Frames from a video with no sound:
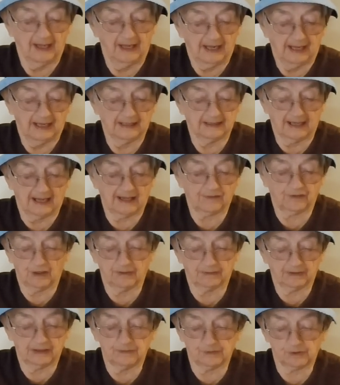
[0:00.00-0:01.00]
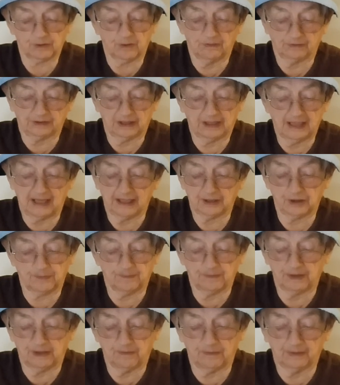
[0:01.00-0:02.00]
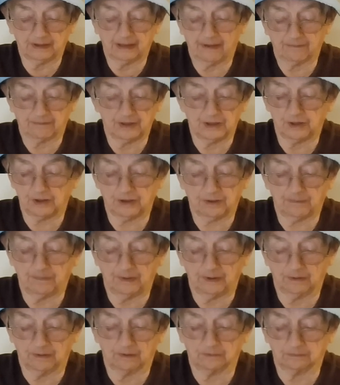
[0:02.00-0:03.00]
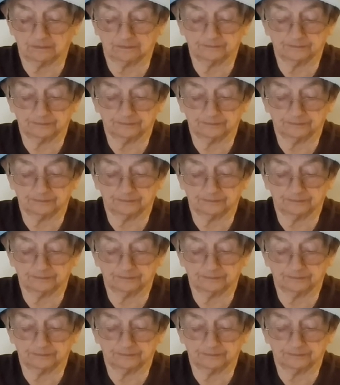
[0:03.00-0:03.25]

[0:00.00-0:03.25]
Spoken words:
and I thought he was going to catch me when I reached the pole.